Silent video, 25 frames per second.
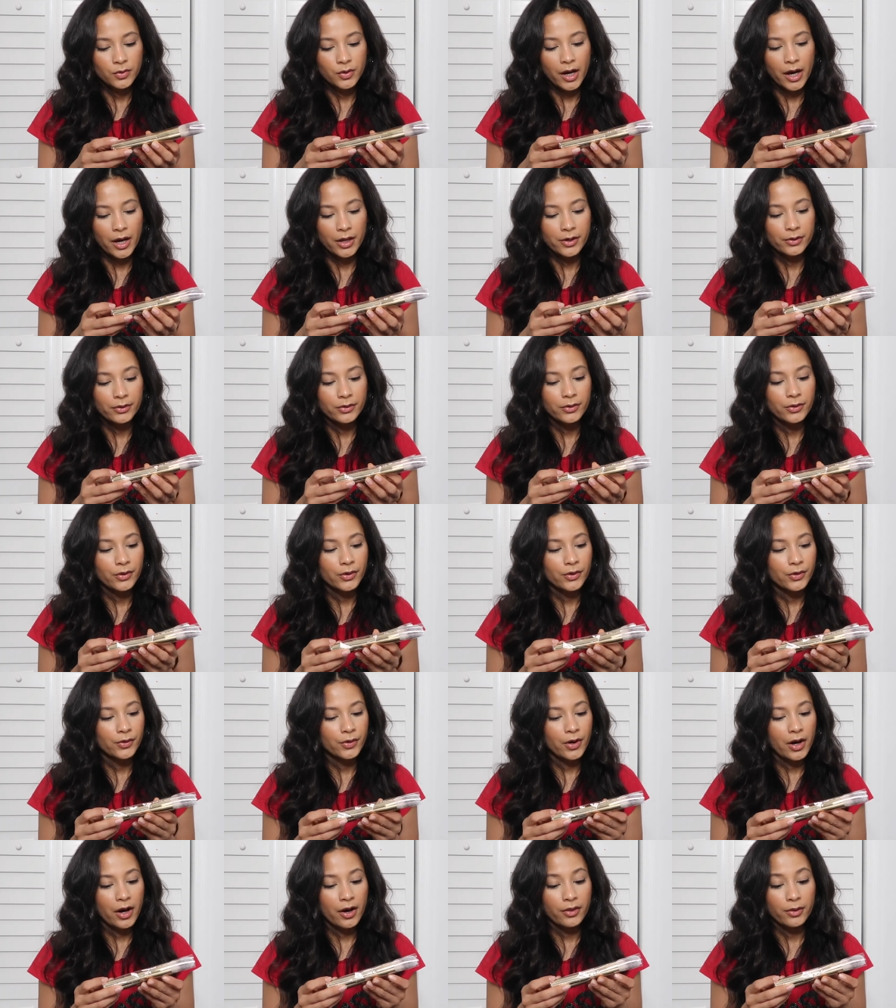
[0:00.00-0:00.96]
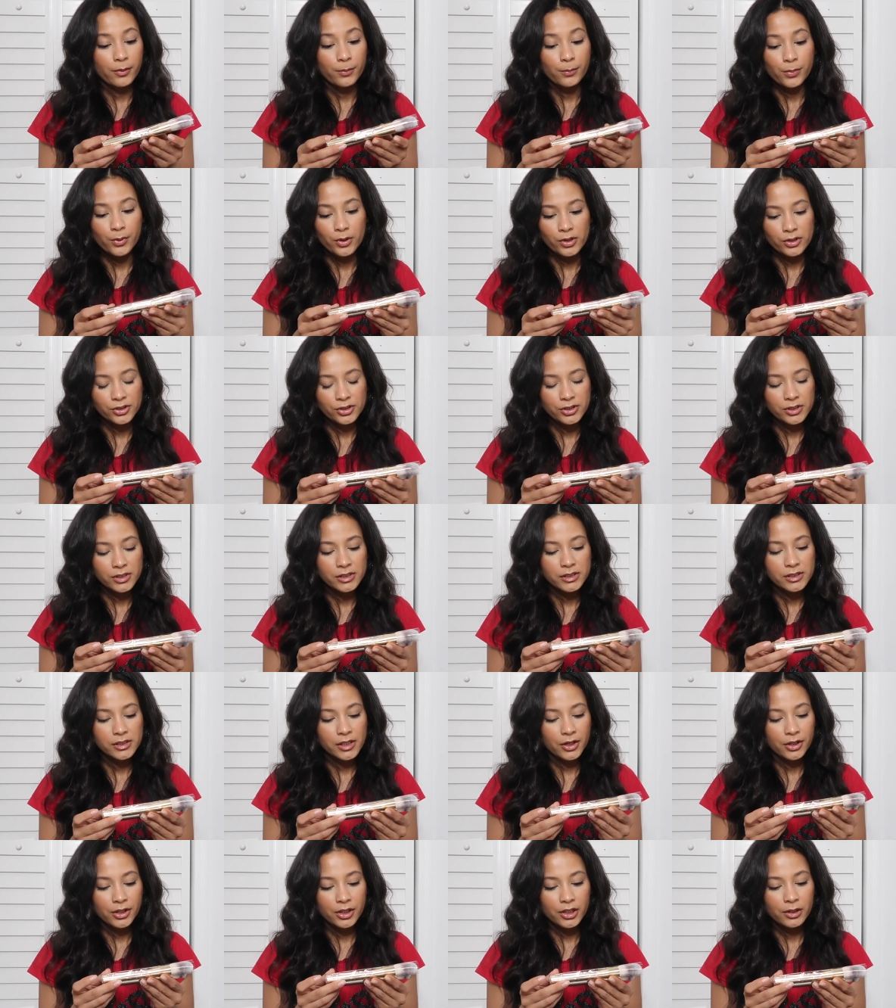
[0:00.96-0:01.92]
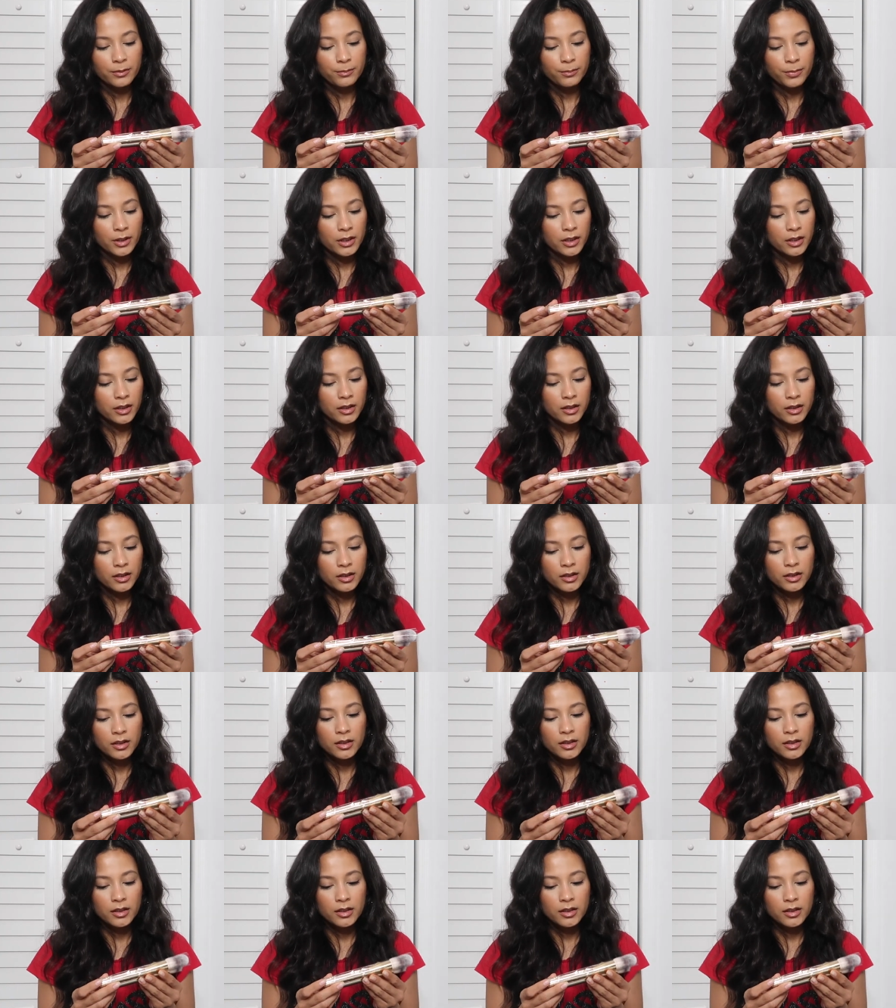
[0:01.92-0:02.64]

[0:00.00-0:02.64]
I don't know how the brushes are gonna be.